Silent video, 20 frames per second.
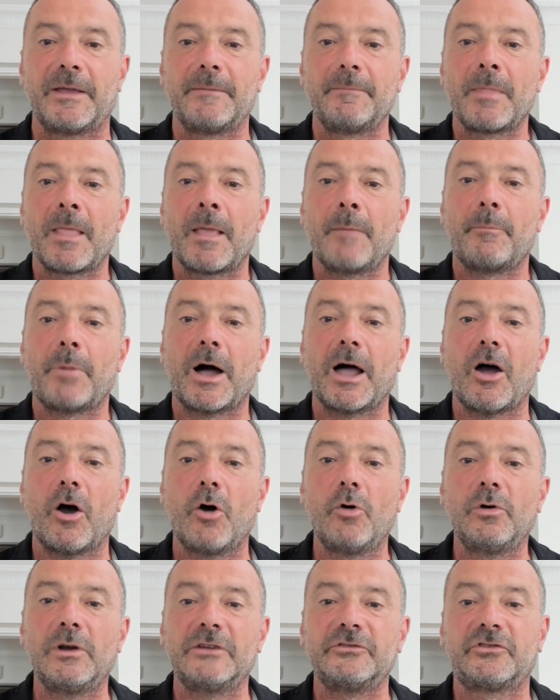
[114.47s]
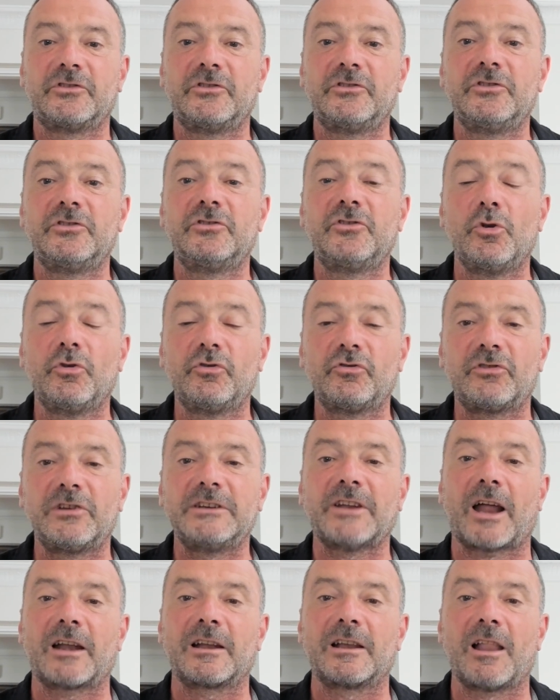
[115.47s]
by only usually
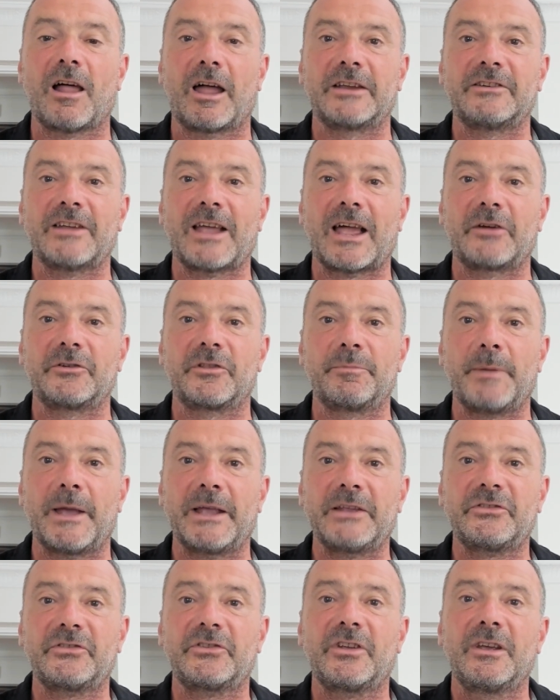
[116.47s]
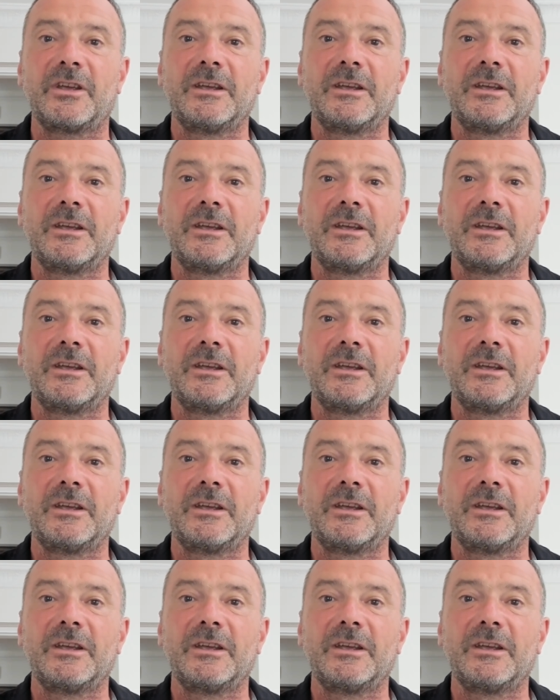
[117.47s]
done lying down is best,